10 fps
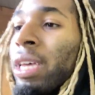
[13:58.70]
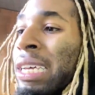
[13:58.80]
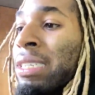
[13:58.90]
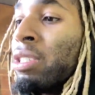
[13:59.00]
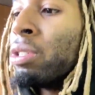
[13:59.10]

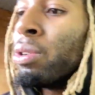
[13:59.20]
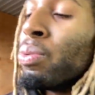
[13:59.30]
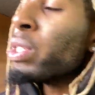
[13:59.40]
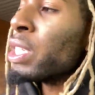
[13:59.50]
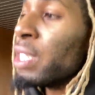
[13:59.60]
as to
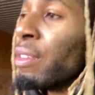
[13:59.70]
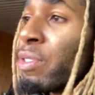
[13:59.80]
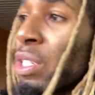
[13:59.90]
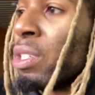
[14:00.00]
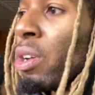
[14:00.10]
what the
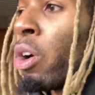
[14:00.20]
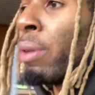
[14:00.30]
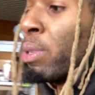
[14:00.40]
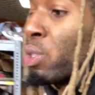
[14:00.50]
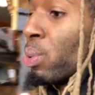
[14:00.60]
differences are
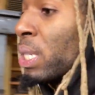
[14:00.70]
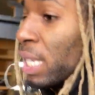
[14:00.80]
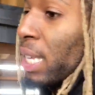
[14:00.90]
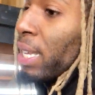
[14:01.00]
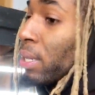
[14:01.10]
between the
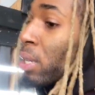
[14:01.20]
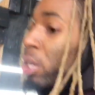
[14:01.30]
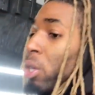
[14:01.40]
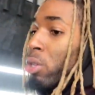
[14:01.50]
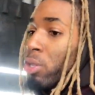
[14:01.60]
kits.
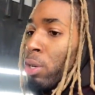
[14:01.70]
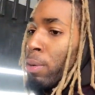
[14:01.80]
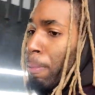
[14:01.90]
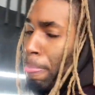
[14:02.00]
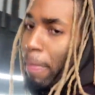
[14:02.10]

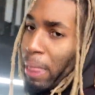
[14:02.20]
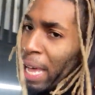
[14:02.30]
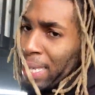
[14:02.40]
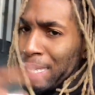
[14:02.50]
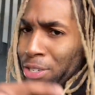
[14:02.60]
So the
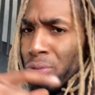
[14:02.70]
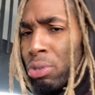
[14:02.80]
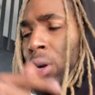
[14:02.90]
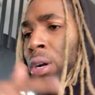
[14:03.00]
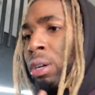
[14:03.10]
last kit you
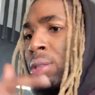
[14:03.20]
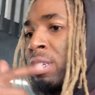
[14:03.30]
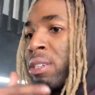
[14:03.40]
saw earlier